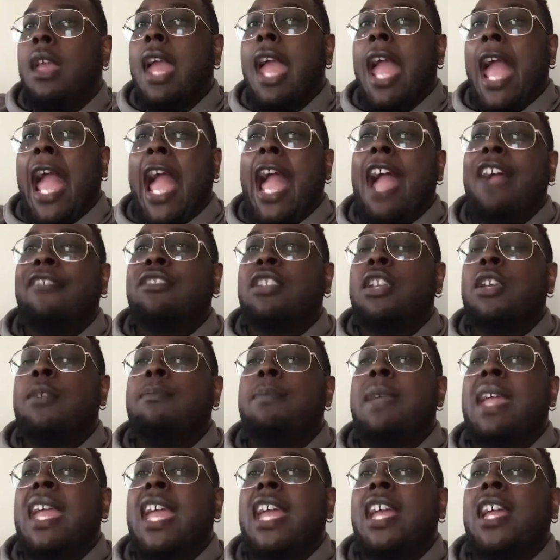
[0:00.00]

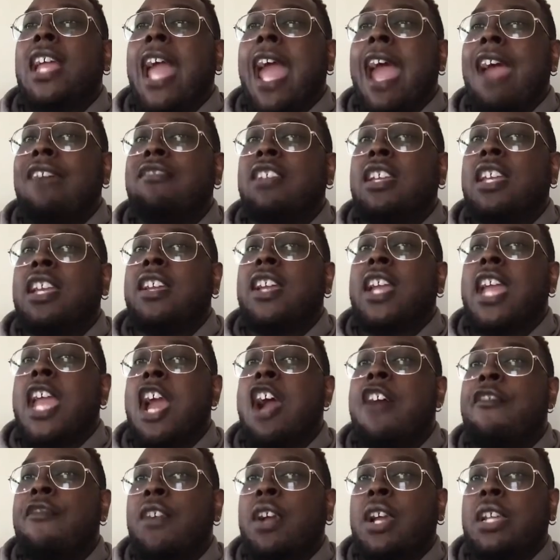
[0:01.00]
after
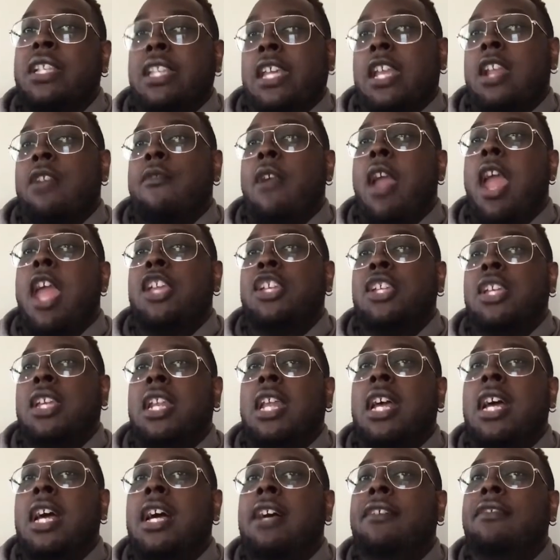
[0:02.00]
careful consideration
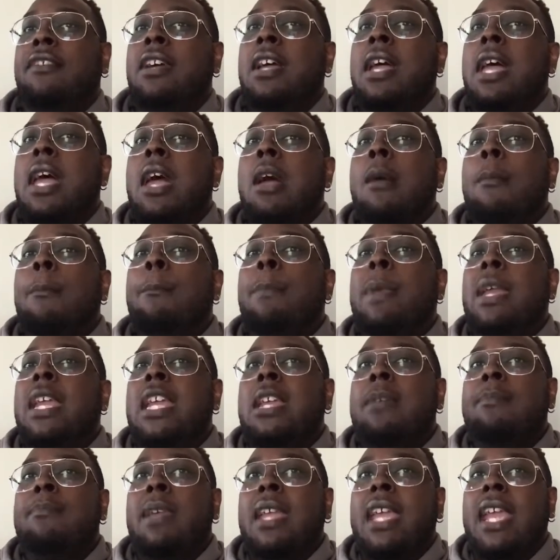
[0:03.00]
of
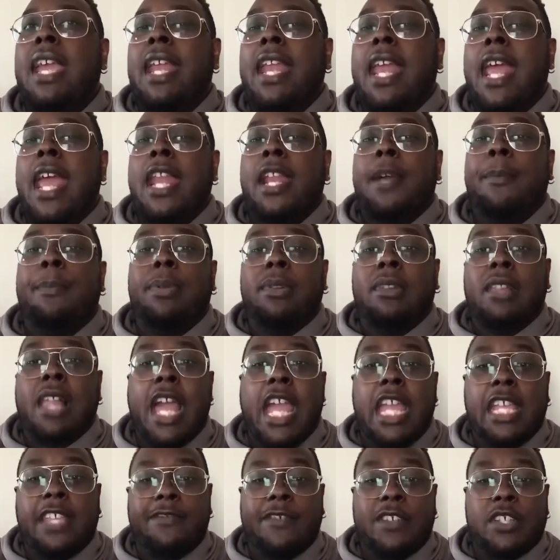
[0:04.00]
me being in a
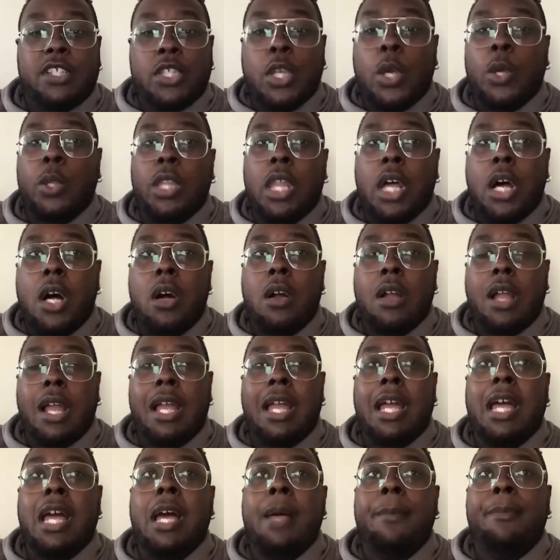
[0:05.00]
place for so
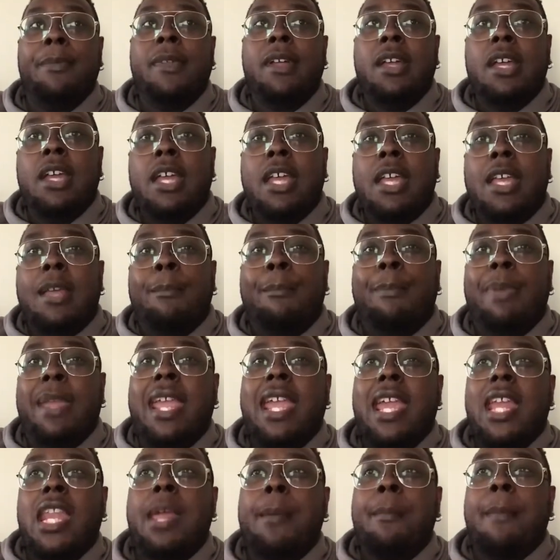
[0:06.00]
long,
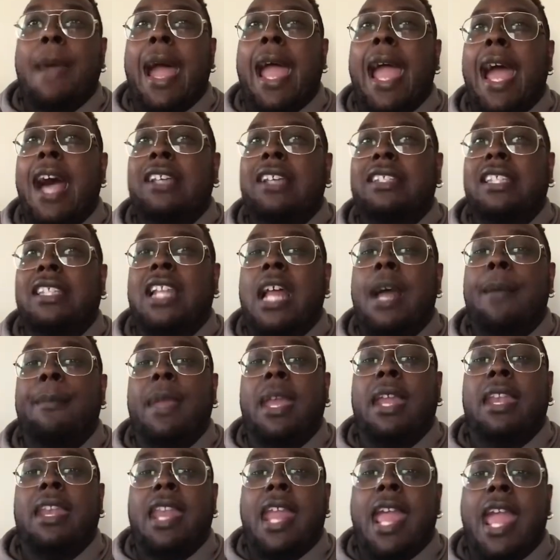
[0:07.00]
being in my house that I'm
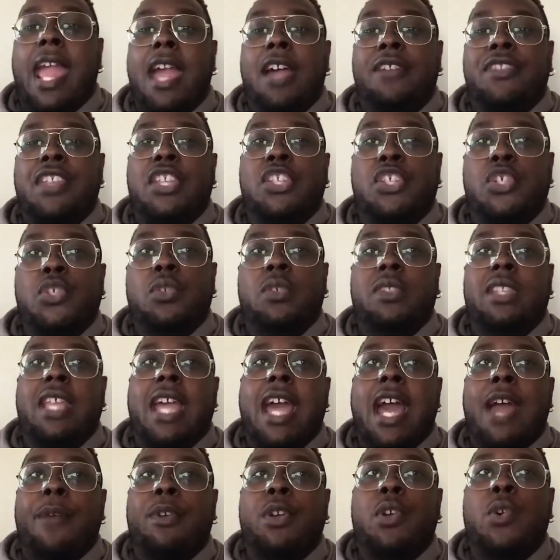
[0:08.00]
in now, that I
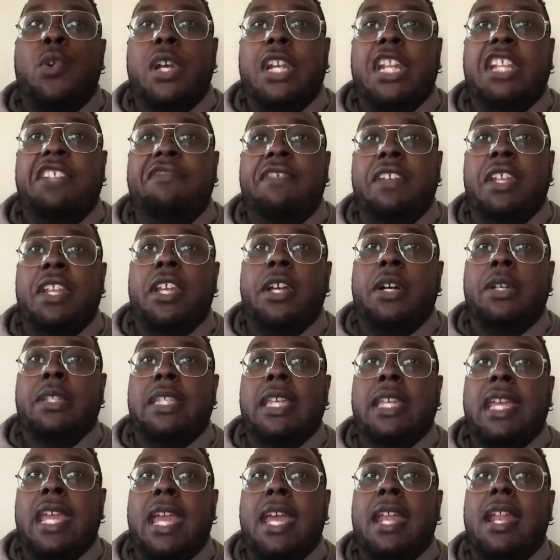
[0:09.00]
record these videos
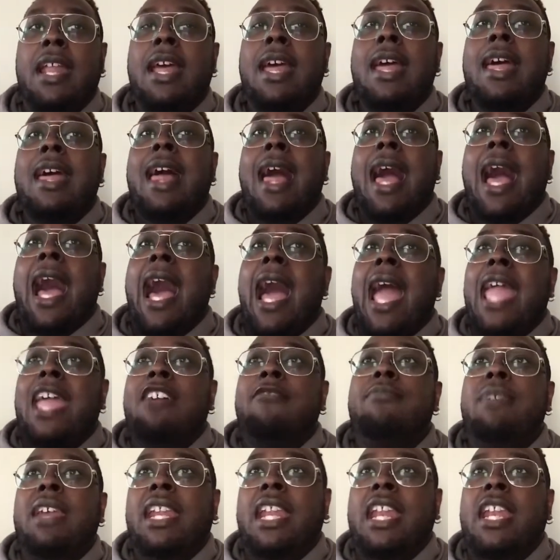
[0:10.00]
in, I have
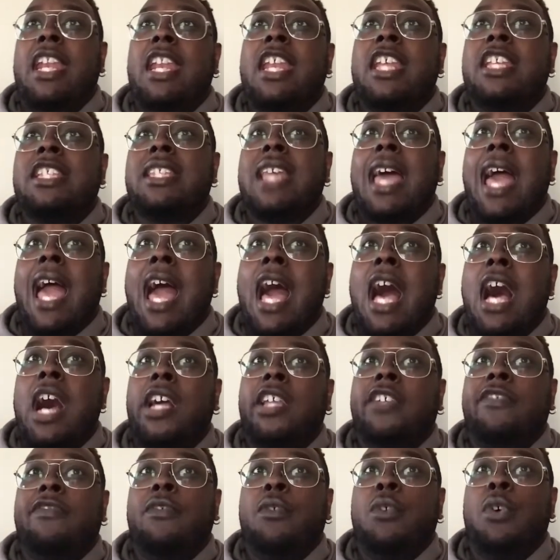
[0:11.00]
been in this house
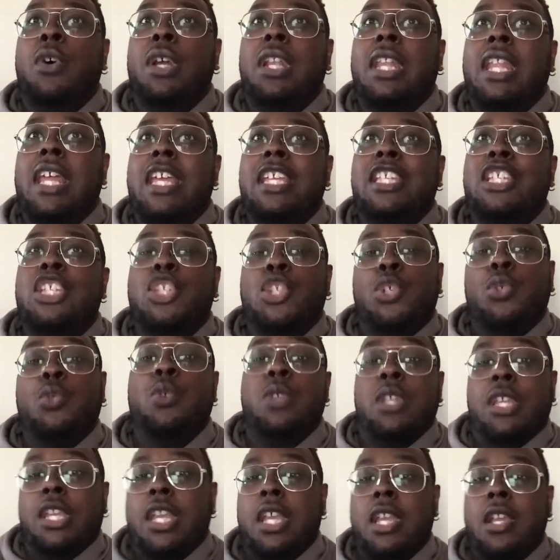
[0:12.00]
for at least 2
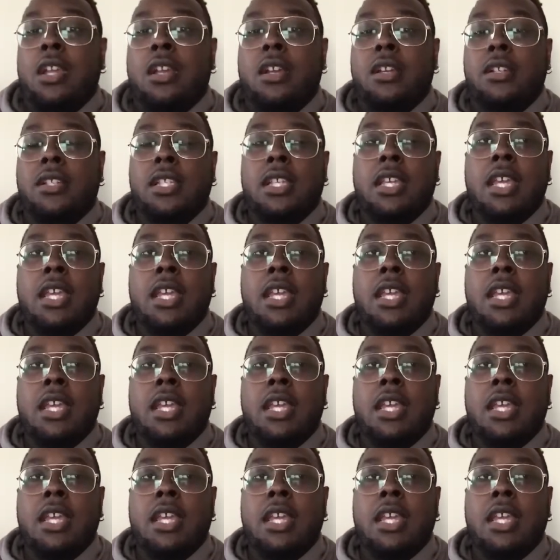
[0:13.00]
years.